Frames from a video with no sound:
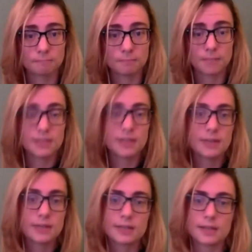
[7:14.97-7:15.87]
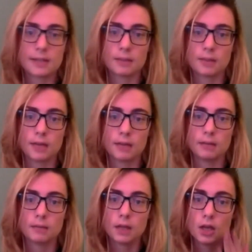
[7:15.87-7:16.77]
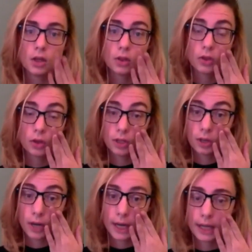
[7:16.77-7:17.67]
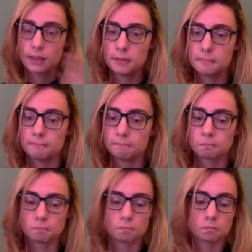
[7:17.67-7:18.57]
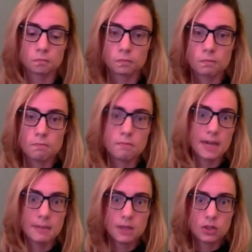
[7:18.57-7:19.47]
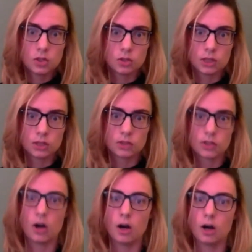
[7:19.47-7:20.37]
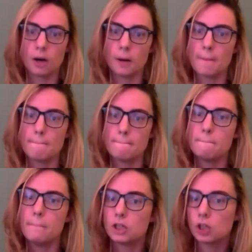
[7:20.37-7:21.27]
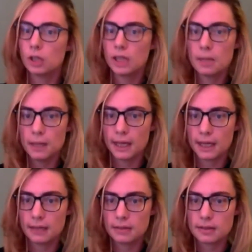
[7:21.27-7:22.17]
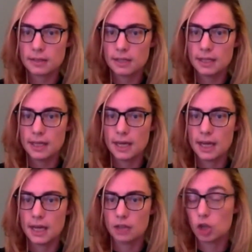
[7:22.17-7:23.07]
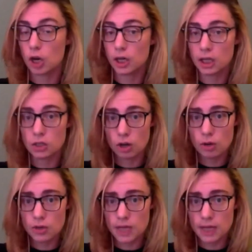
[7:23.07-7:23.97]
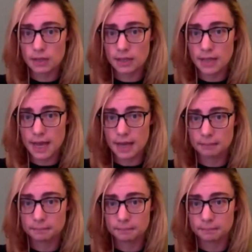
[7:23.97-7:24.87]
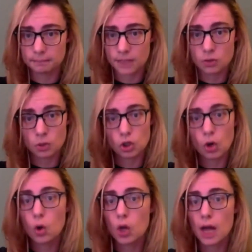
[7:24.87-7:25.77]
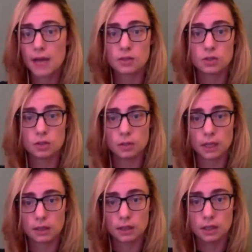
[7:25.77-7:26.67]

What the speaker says: Let's take this example then. Third grade, maybe the students are measuring a plant and charting its growth day to day. That's what your whole class is doing.